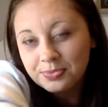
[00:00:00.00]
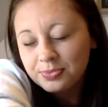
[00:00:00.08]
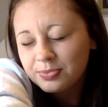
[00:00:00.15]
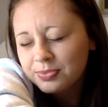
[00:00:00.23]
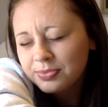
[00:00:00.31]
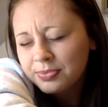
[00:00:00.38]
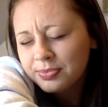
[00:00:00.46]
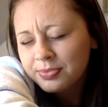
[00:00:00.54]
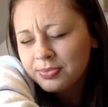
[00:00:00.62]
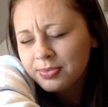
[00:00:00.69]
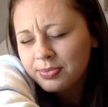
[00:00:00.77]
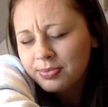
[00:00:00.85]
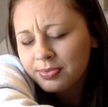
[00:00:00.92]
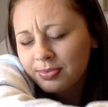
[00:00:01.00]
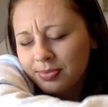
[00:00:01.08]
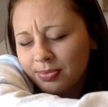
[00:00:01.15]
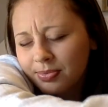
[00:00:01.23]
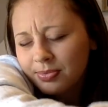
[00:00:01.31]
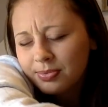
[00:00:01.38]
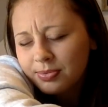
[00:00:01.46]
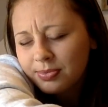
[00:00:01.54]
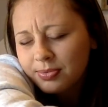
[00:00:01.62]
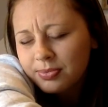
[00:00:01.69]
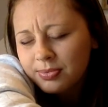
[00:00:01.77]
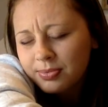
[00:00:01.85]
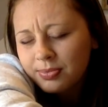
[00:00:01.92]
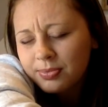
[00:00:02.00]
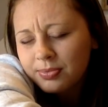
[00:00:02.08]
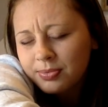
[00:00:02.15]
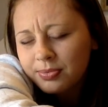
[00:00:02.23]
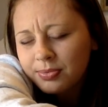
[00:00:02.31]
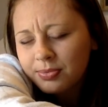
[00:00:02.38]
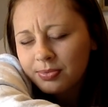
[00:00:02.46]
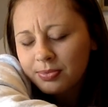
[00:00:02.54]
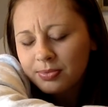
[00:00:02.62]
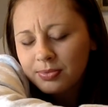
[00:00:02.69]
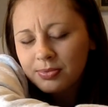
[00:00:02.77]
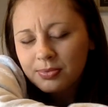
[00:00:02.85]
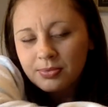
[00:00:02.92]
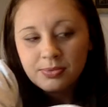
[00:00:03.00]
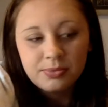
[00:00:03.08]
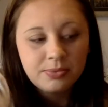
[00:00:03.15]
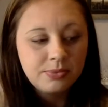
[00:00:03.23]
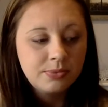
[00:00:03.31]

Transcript: [no speech]